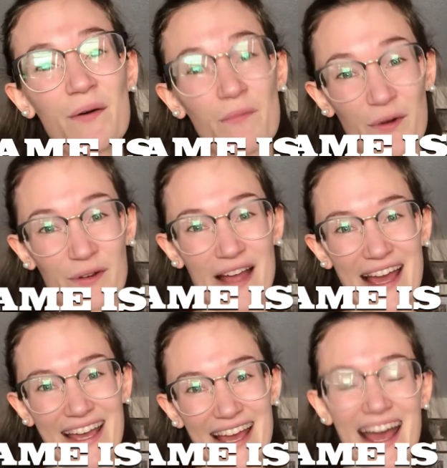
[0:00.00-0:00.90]

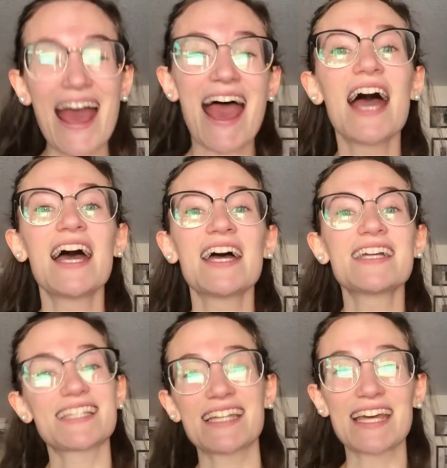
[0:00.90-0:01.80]
Moriah.
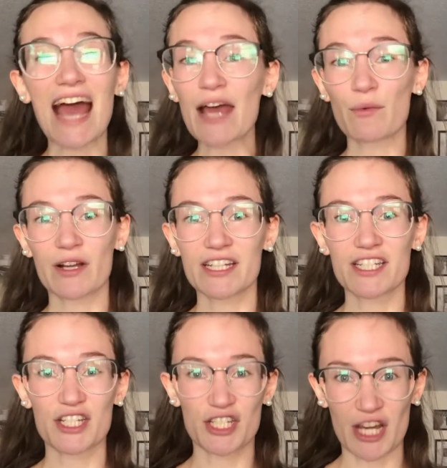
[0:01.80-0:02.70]
Today I wanted
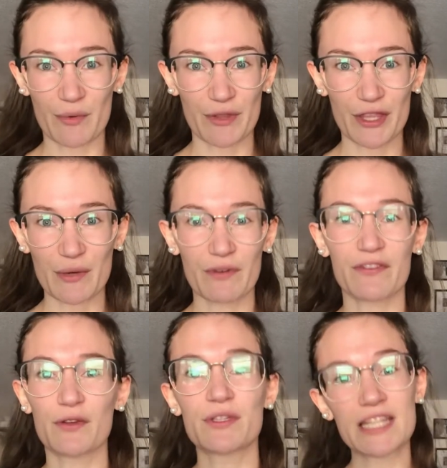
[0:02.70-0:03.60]
to share with you a
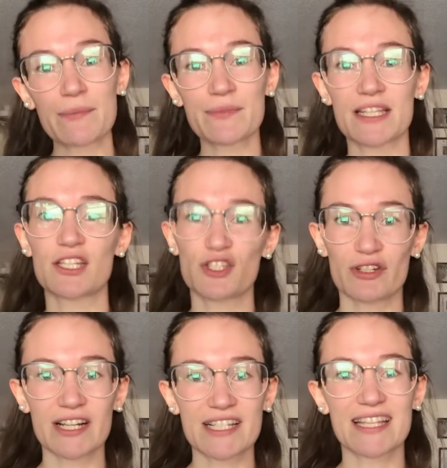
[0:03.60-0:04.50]
few tips and
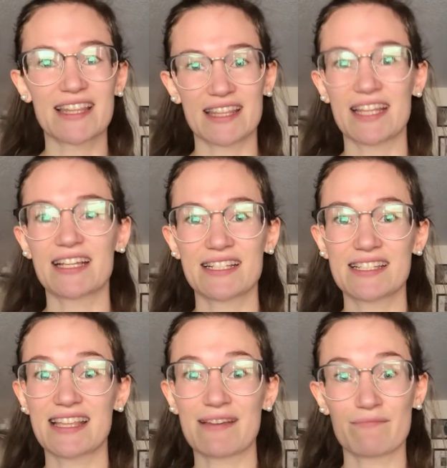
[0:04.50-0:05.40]
tricks and things
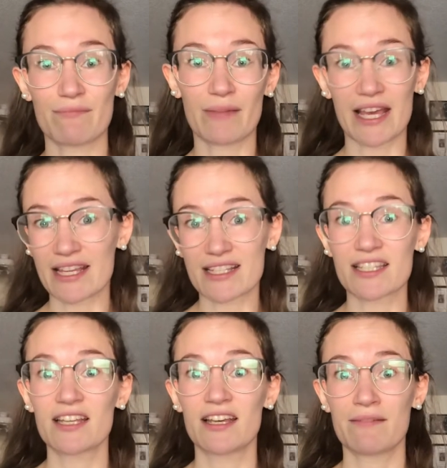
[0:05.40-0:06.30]
that might
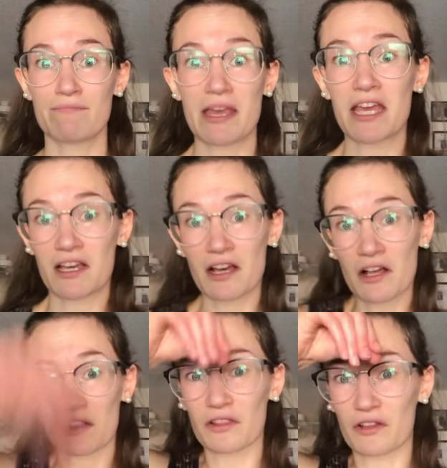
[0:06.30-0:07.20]
make
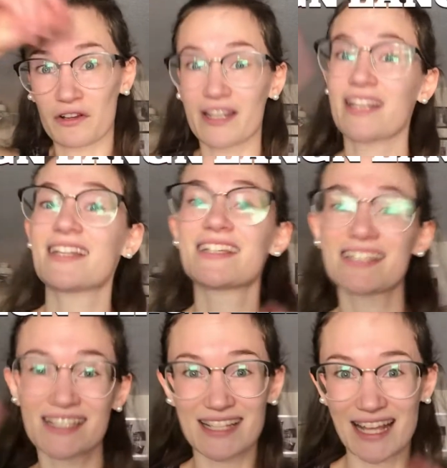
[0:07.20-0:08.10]
learning
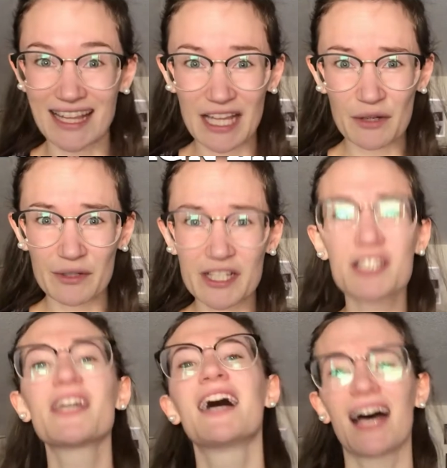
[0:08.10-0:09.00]
sign language
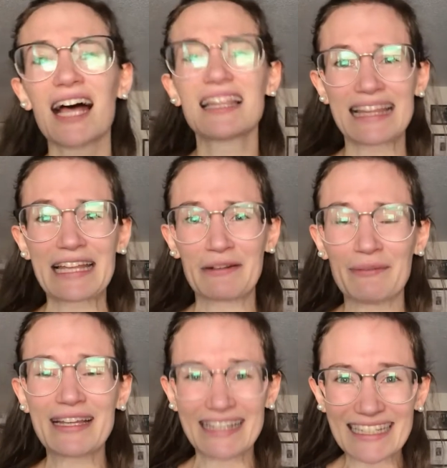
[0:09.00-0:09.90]
a little bit